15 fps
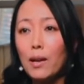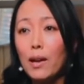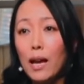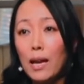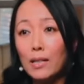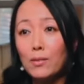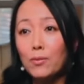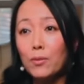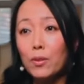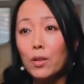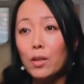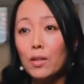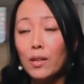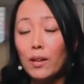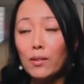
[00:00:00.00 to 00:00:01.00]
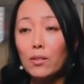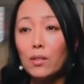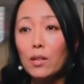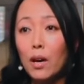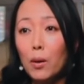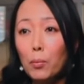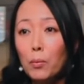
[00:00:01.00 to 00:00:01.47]
lasts for another
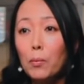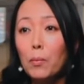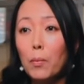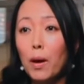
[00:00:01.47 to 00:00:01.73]
couple